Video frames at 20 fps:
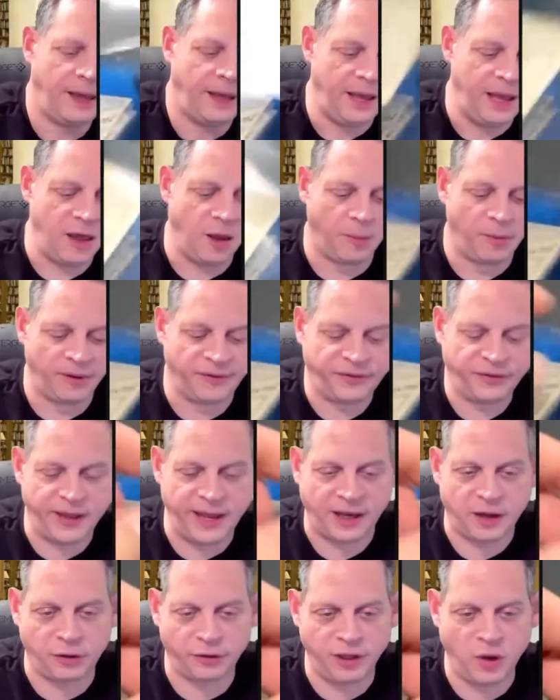Elmer
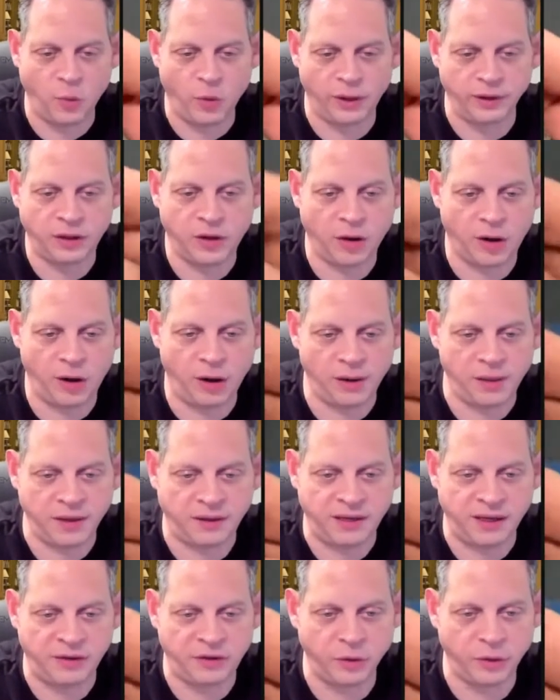Flick, only one card in the
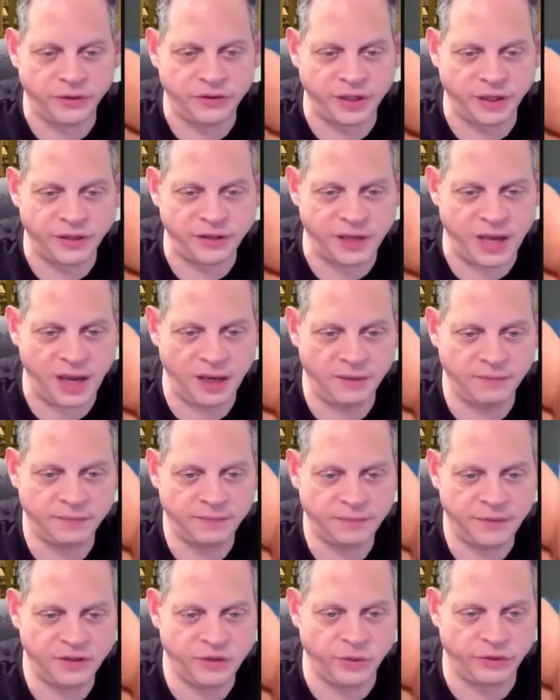T206 set.
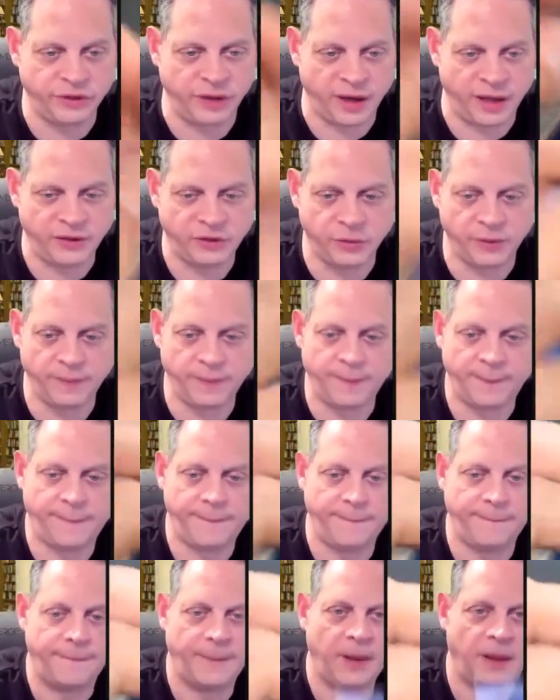This one's a nice one.
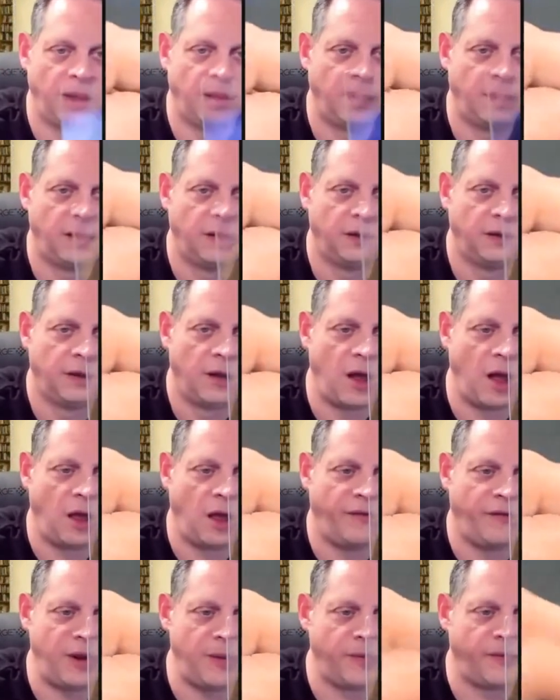Hall
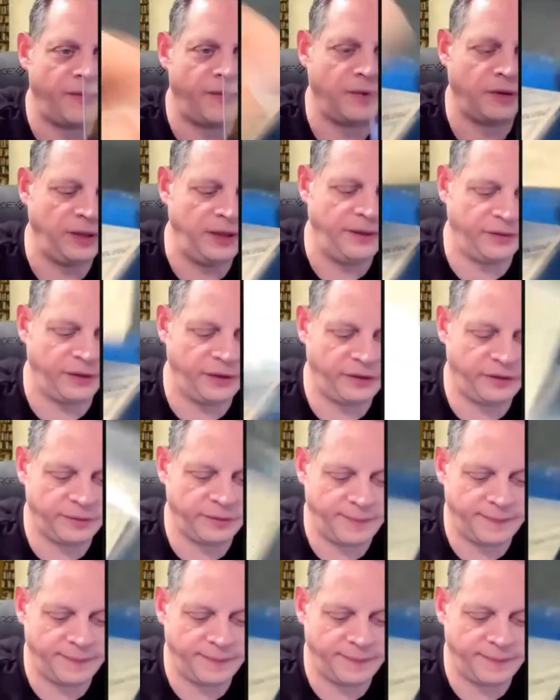of Famer from Cleveland.